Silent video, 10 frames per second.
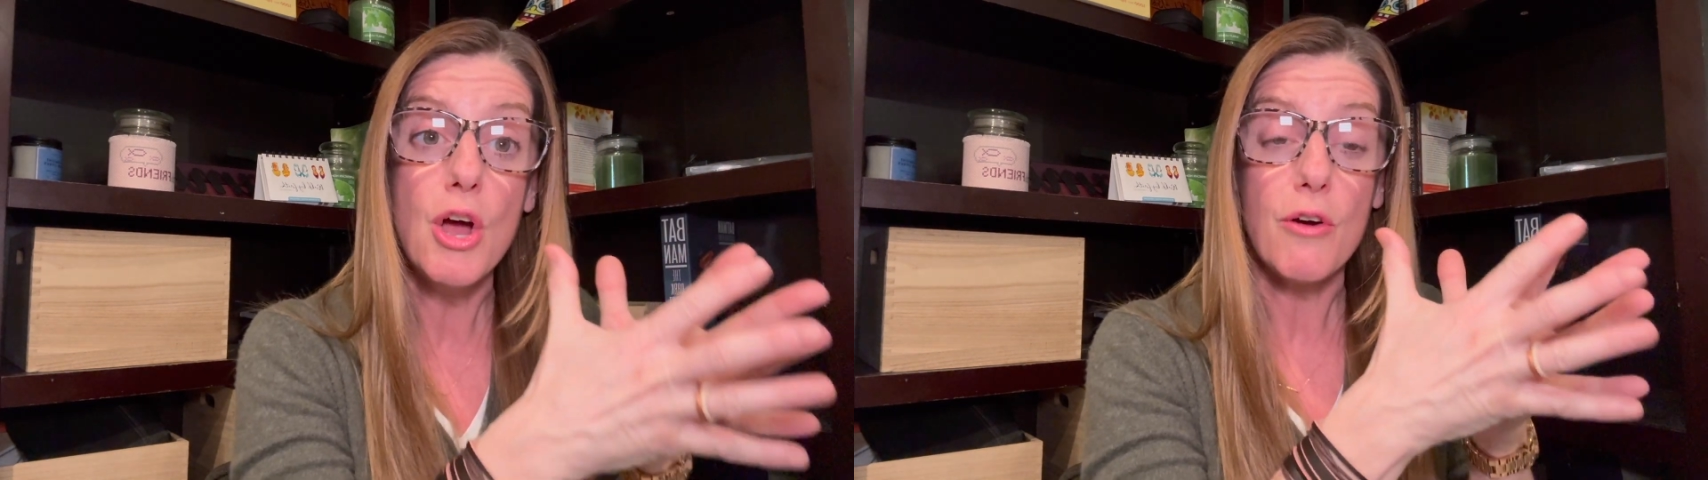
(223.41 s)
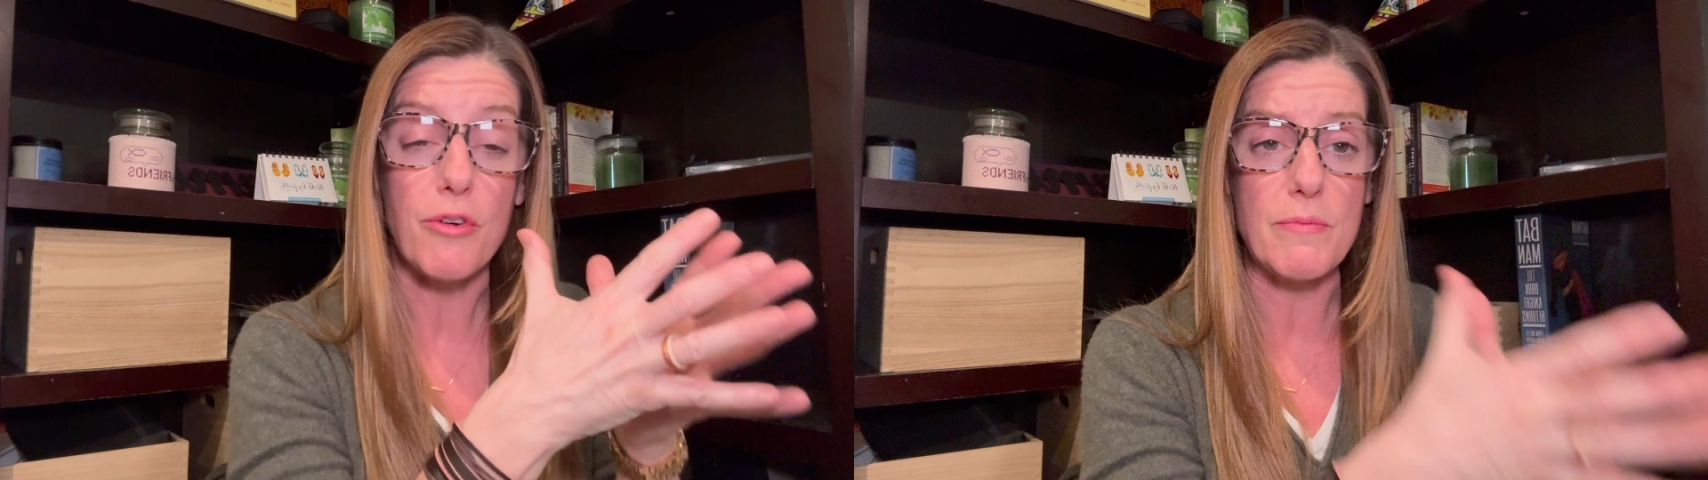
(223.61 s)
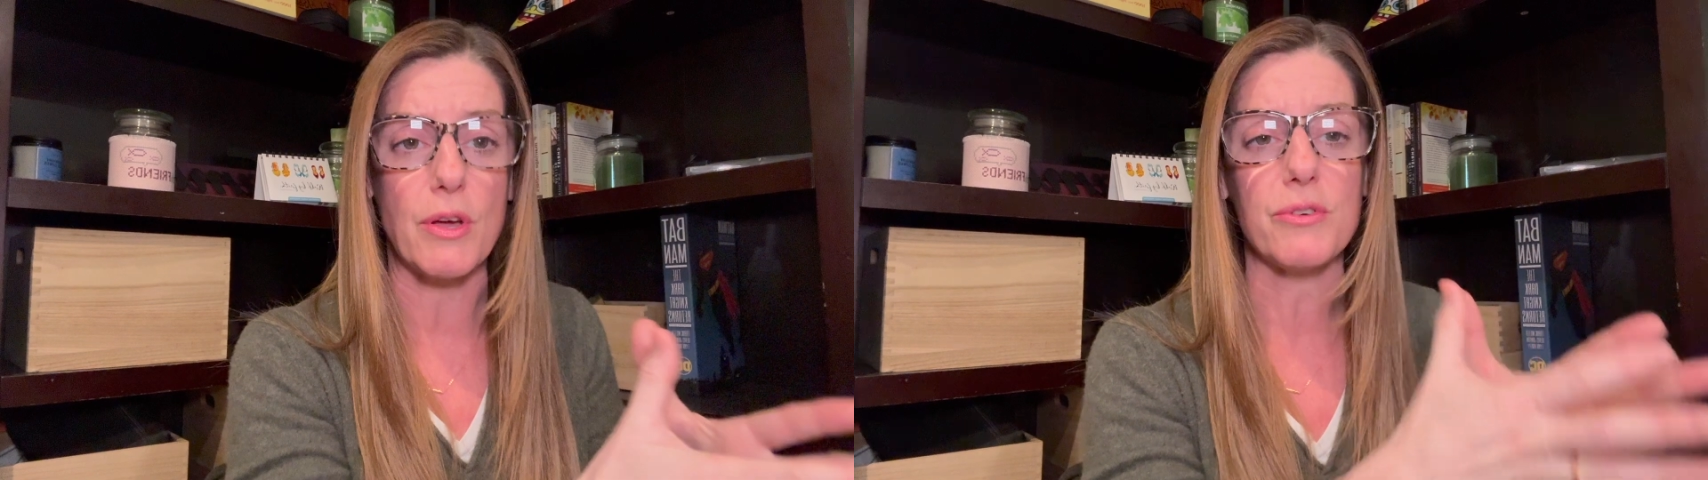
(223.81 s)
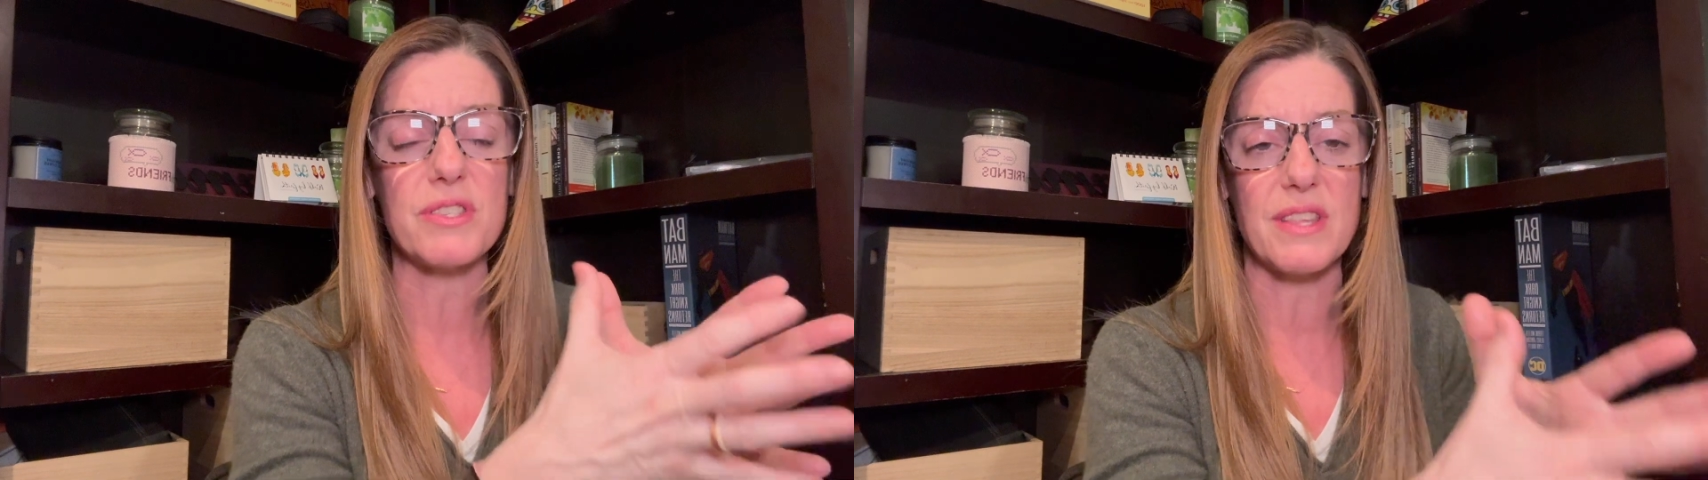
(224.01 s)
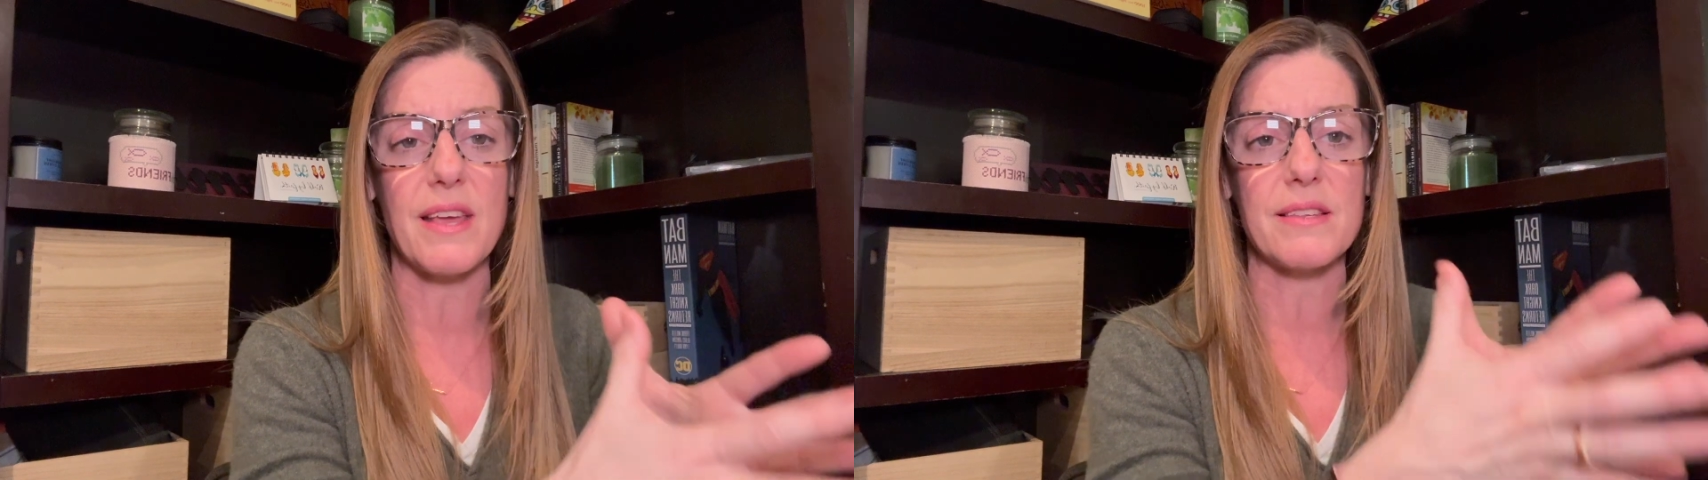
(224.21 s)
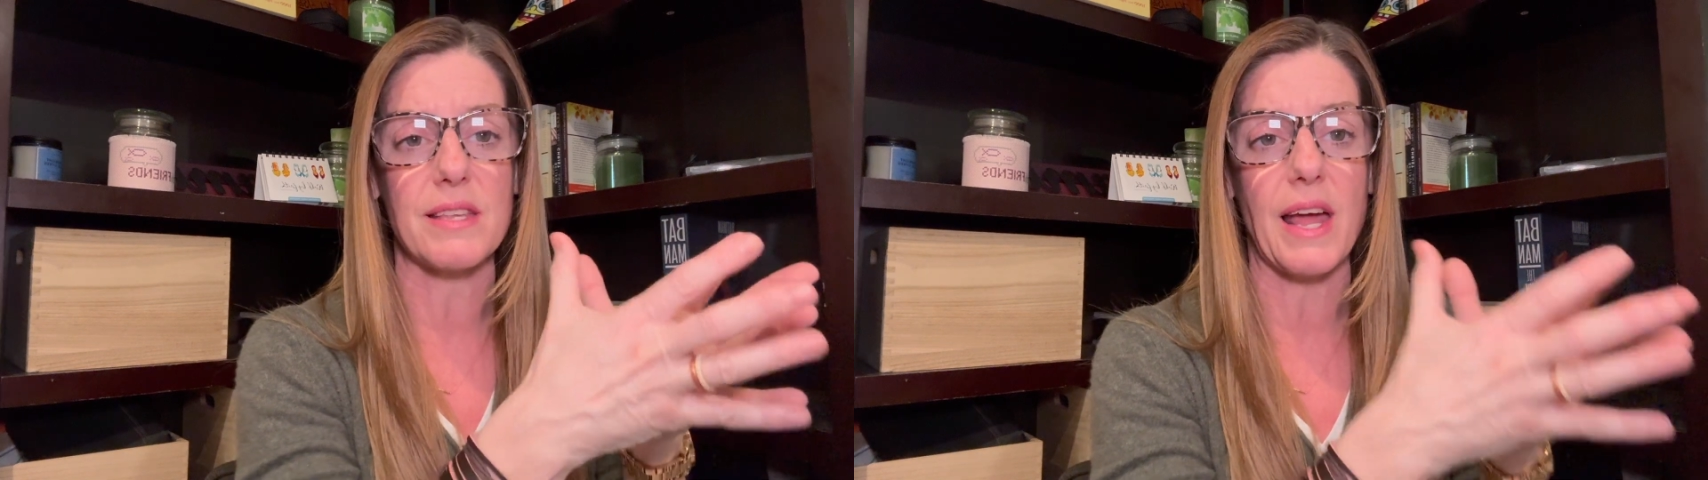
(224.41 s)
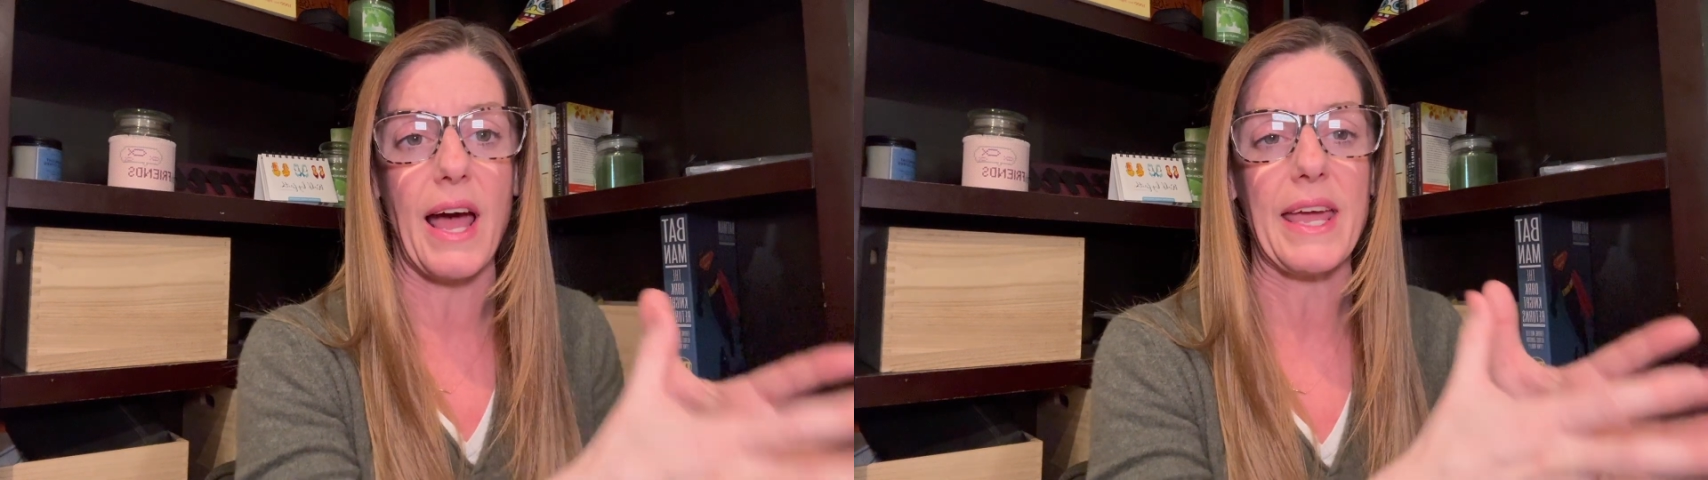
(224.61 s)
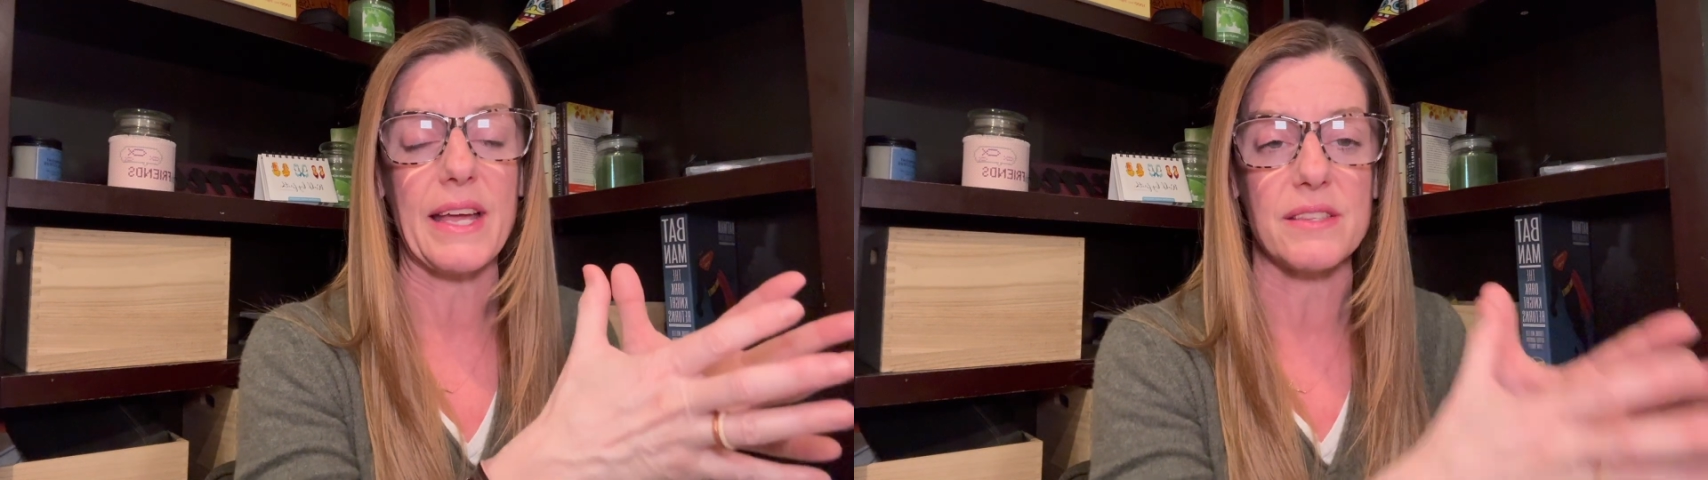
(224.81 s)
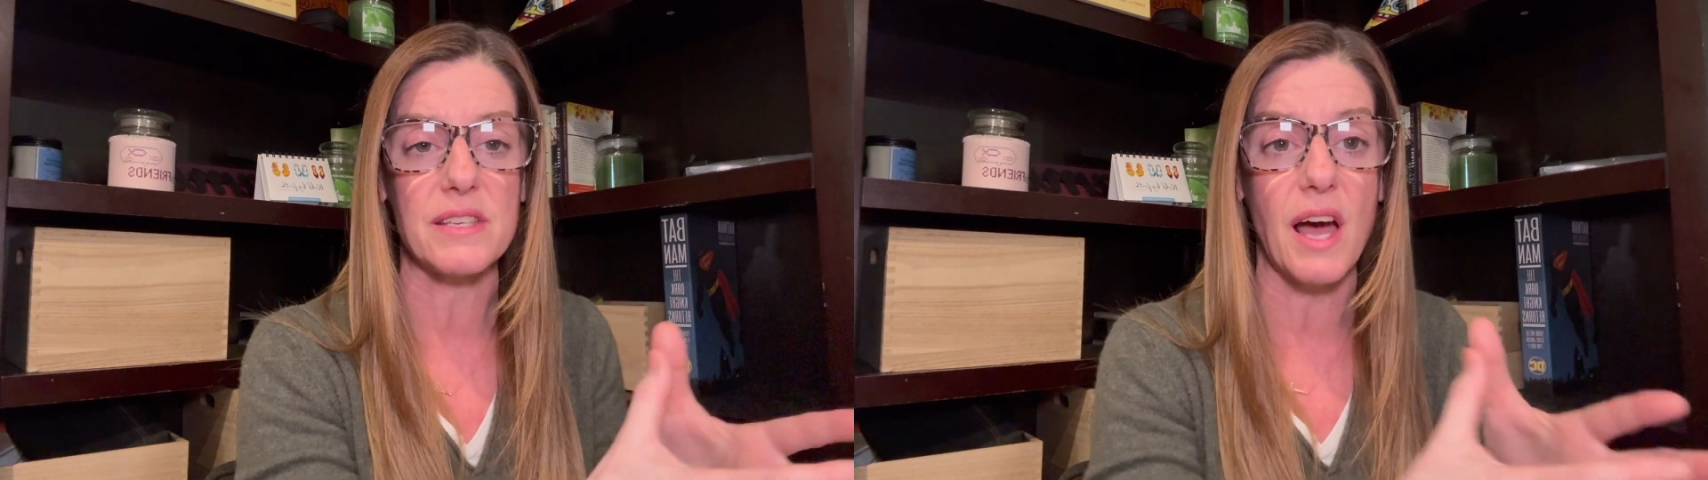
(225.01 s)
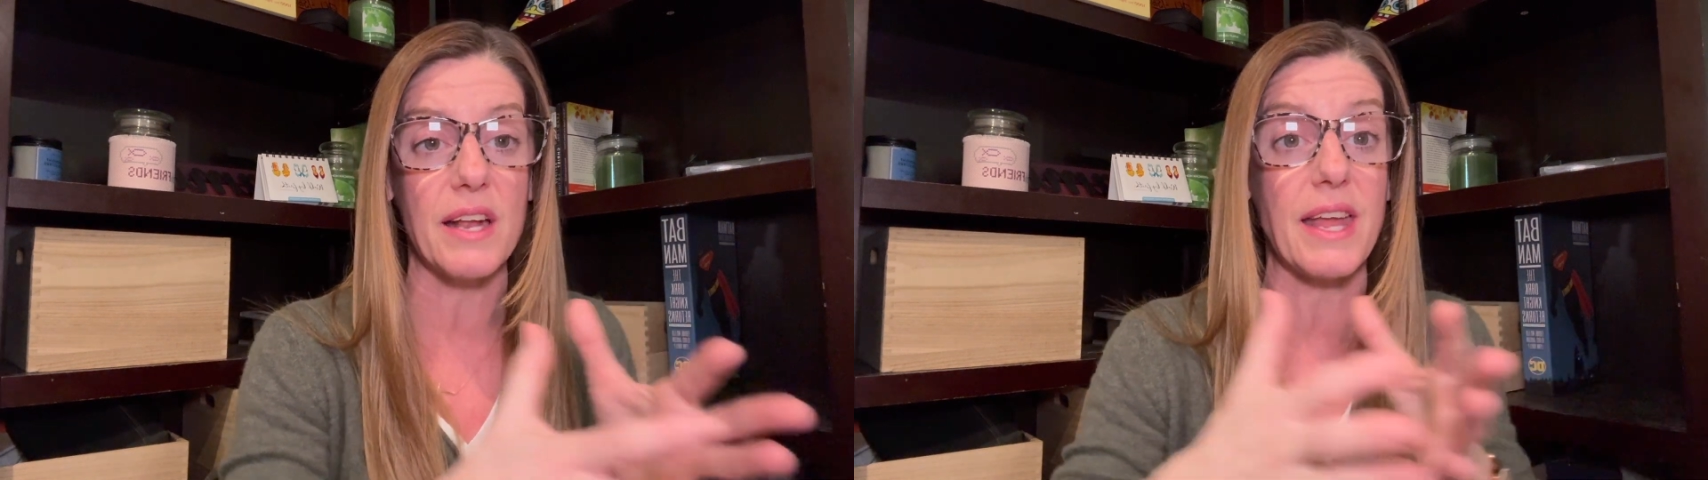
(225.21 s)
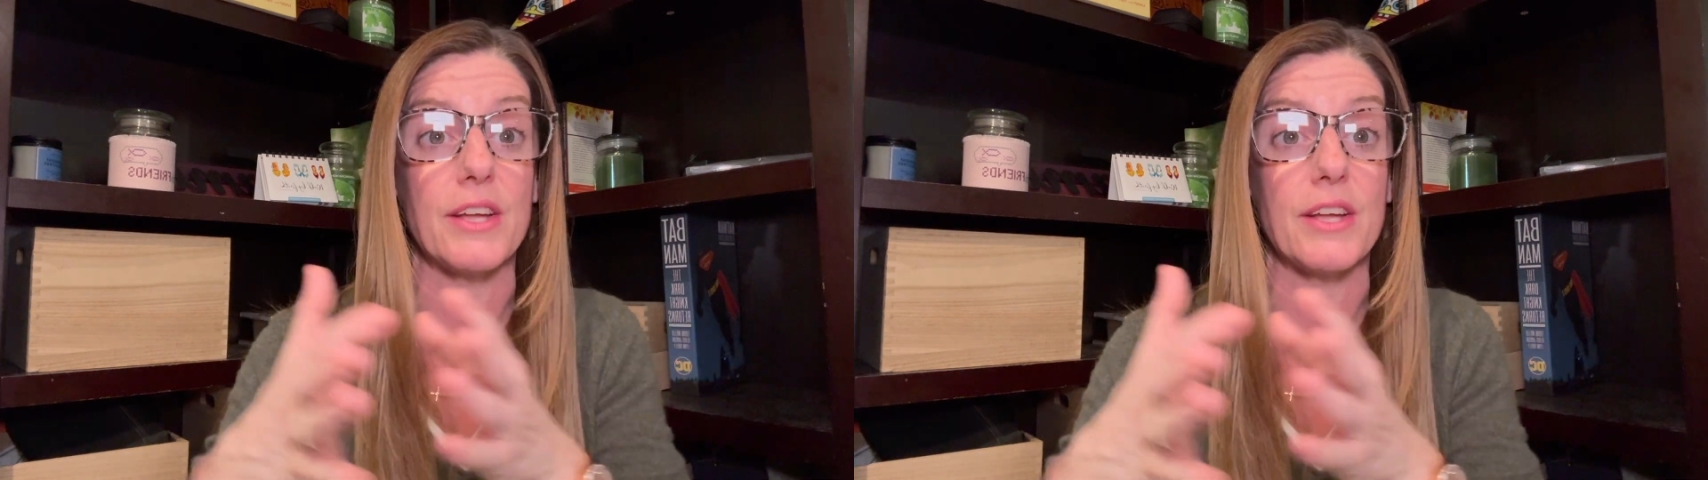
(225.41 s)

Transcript: from those things that I had done